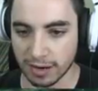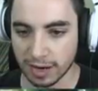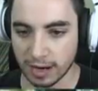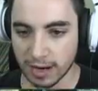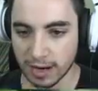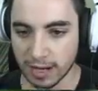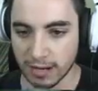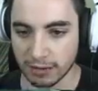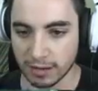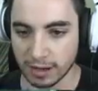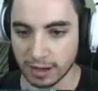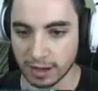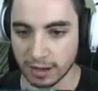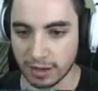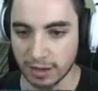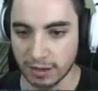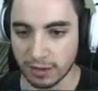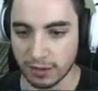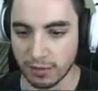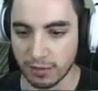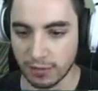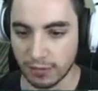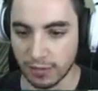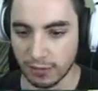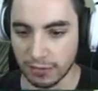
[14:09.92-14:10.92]
it, and I have like
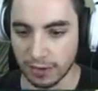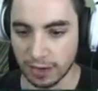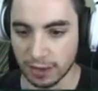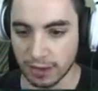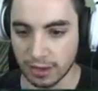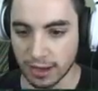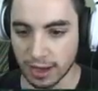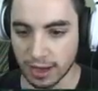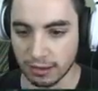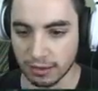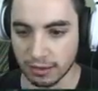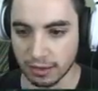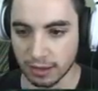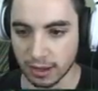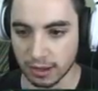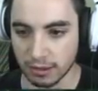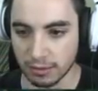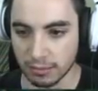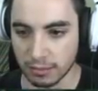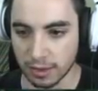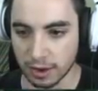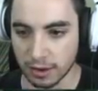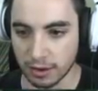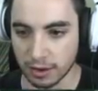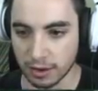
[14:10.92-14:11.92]
15,000
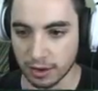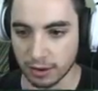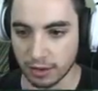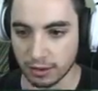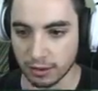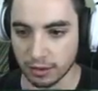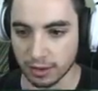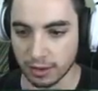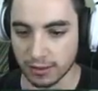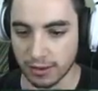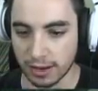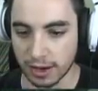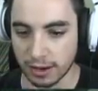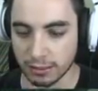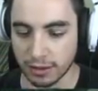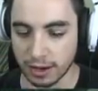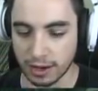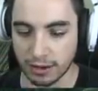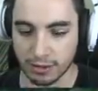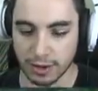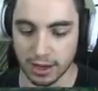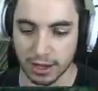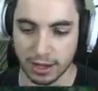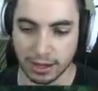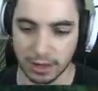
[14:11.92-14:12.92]
things of marigold, and then
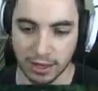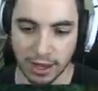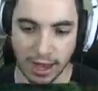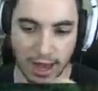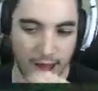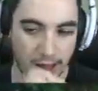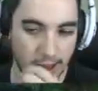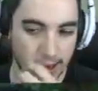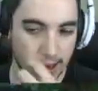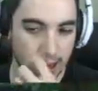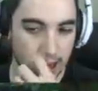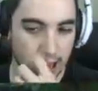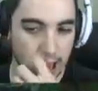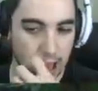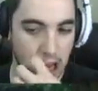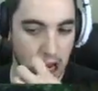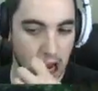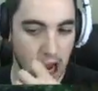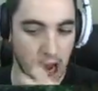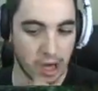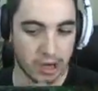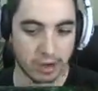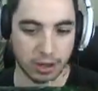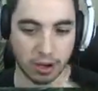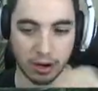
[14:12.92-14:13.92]
whenever I need that,
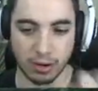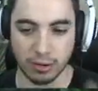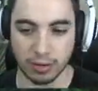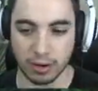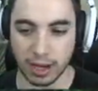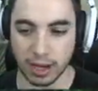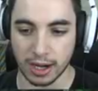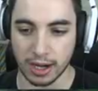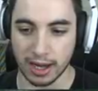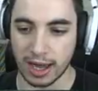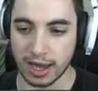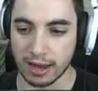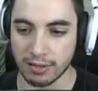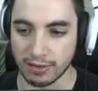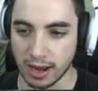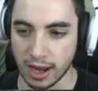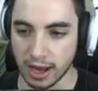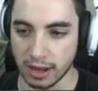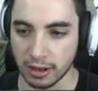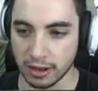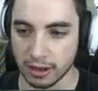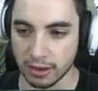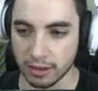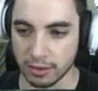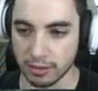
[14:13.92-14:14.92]
I don't, and I have
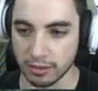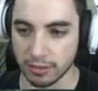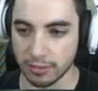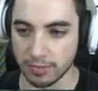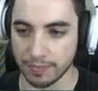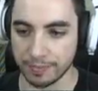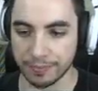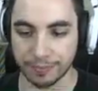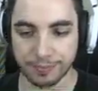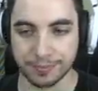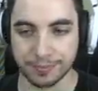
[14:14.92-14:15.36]
aloe.